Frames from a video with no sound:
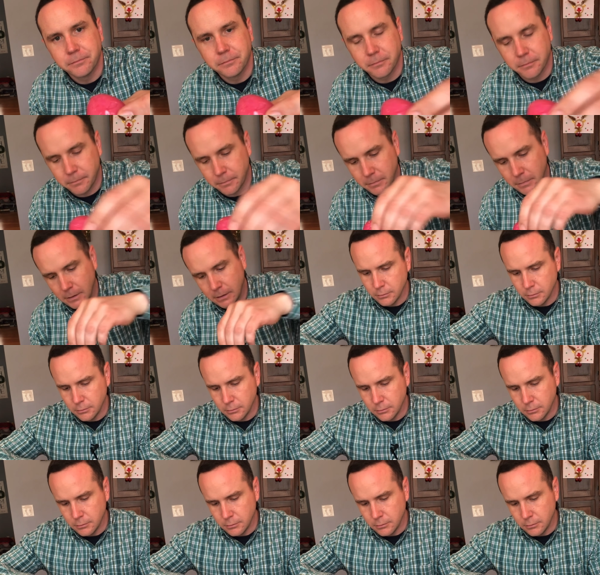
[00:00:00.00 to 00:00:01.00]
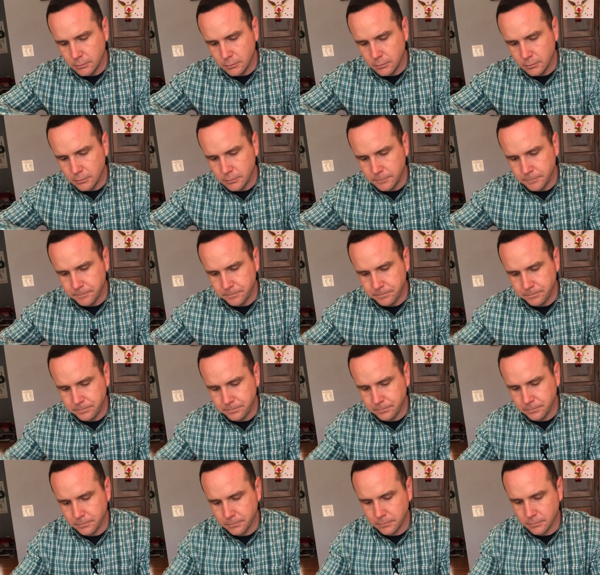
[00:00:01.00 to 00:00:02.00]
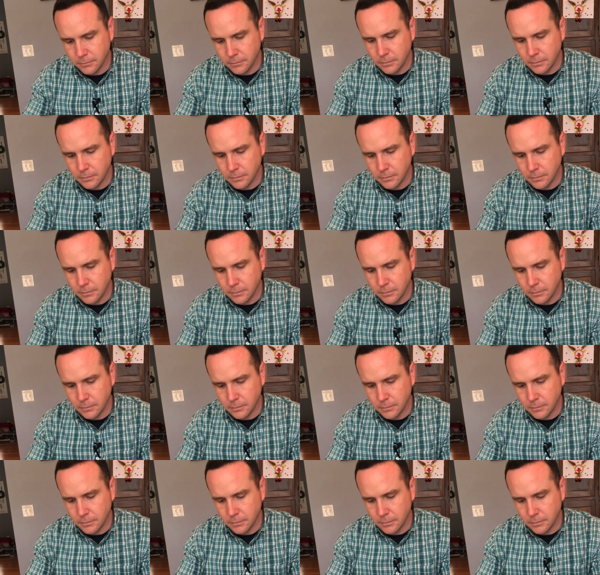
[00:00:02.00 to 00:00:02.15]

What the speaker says: Nobody speaks.